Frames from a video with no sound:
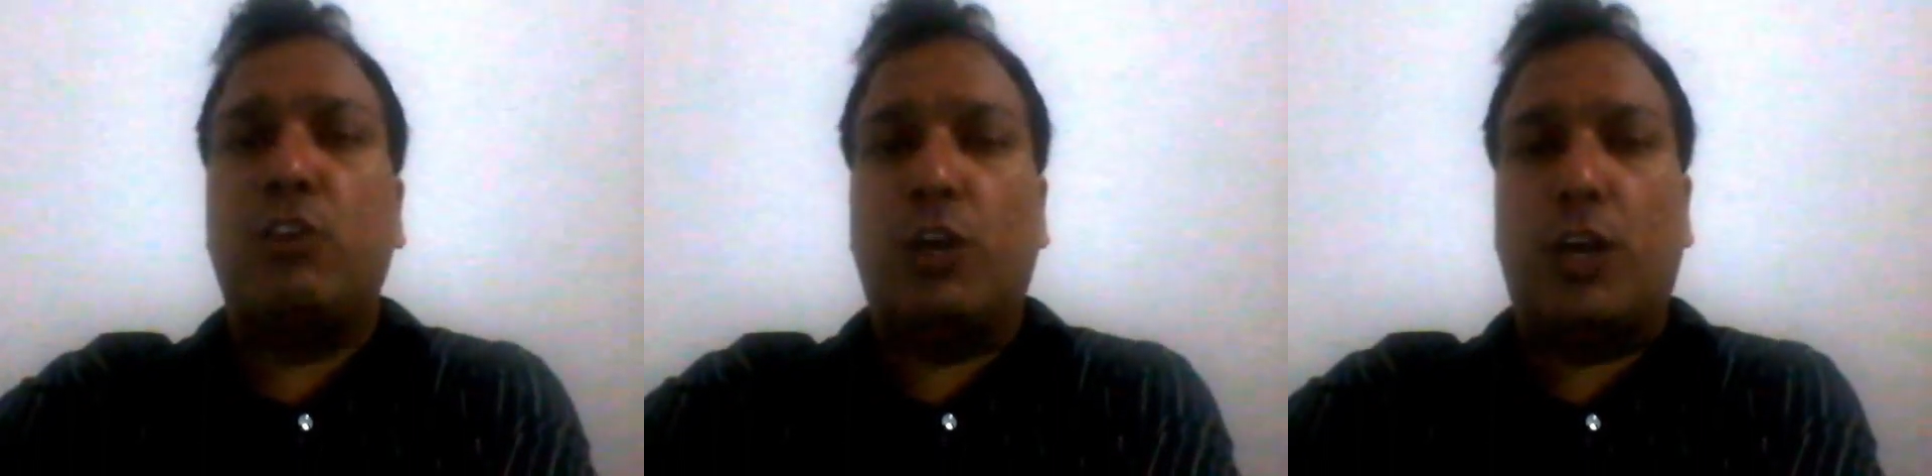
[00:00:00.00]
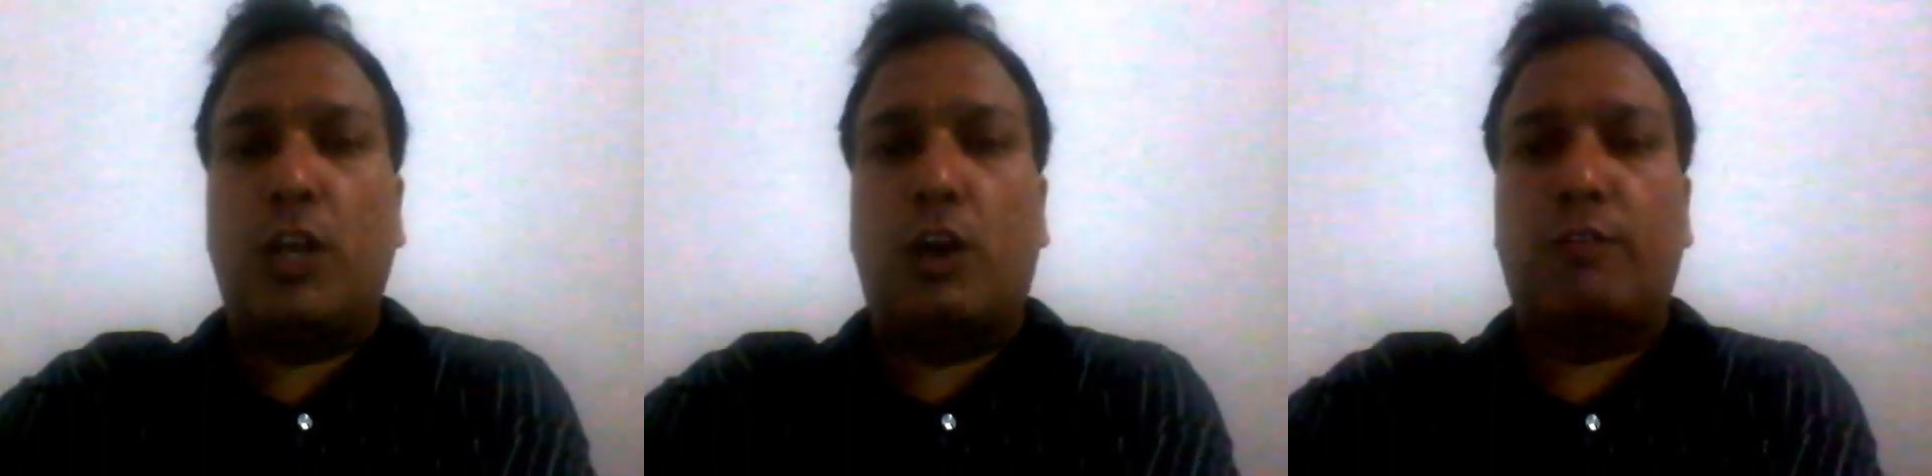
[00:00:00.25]

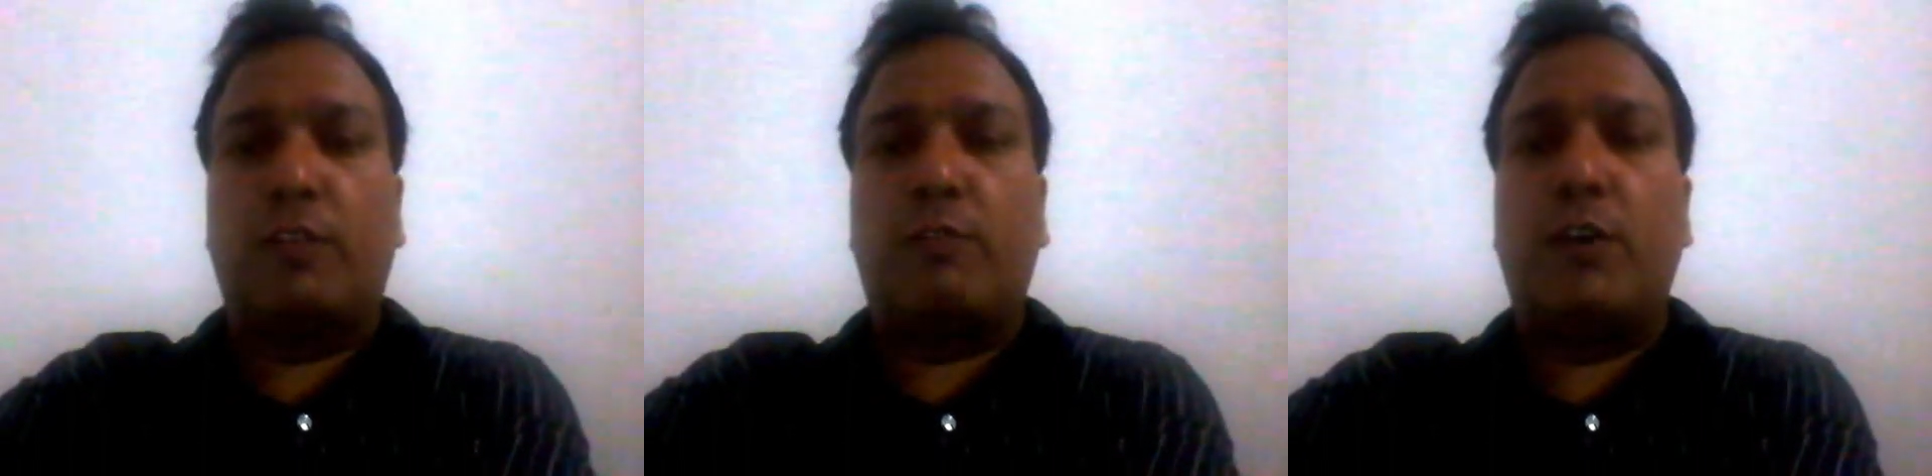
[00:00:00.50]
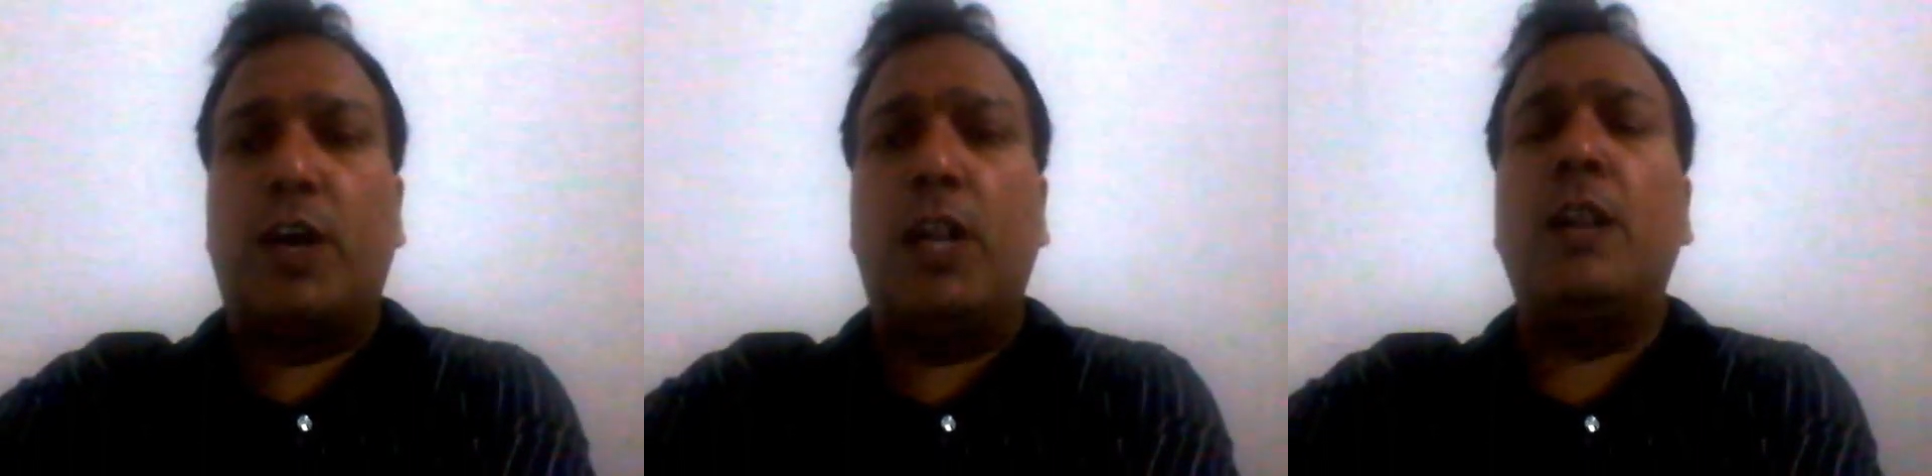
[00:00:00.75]
theory of the
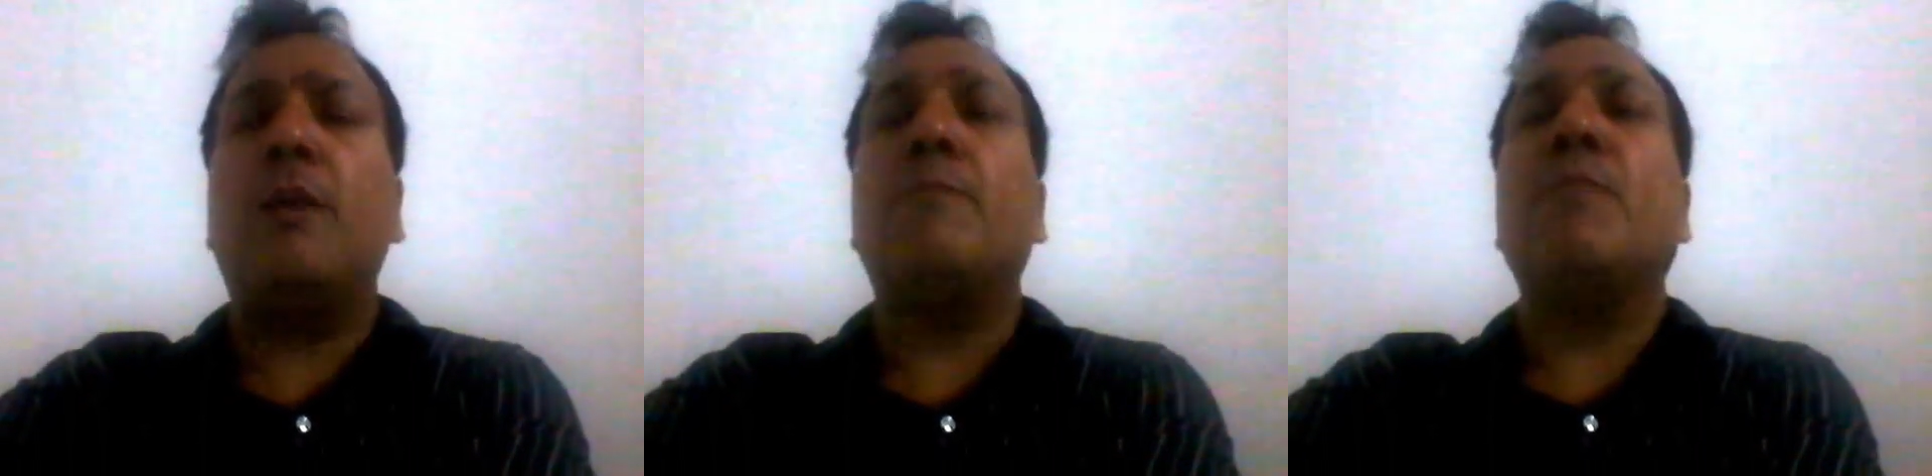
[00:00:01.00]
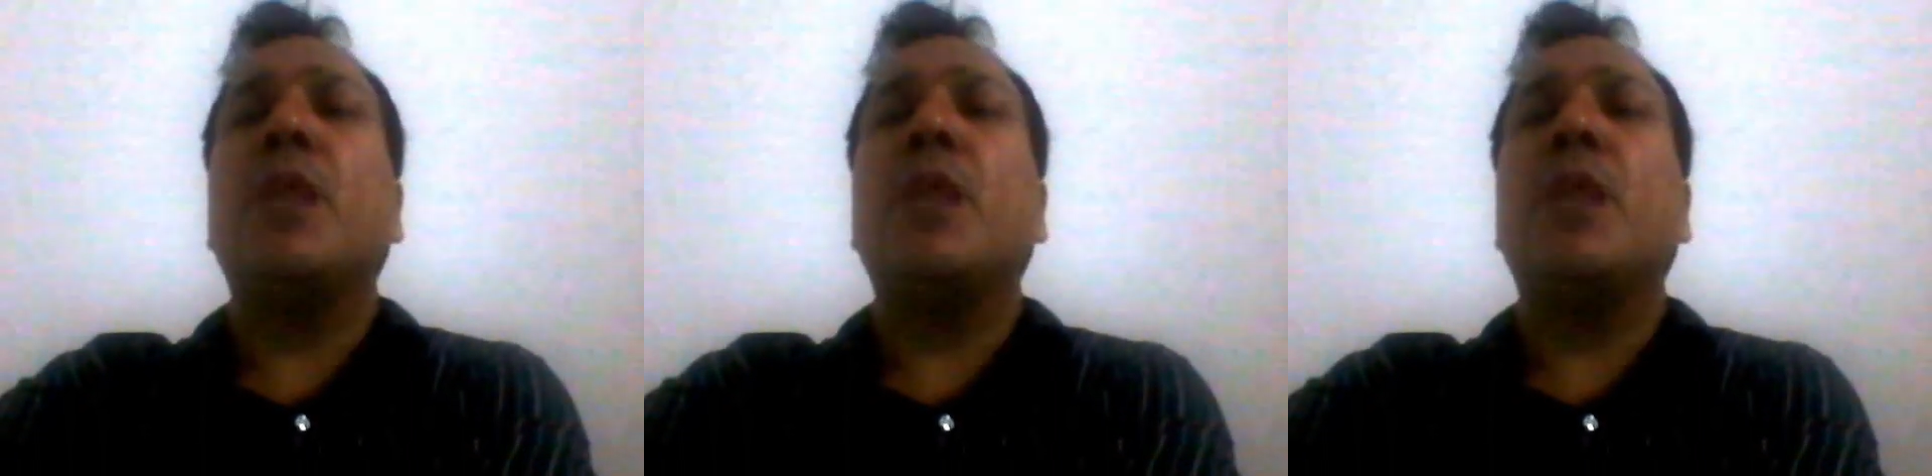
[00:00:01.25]
world.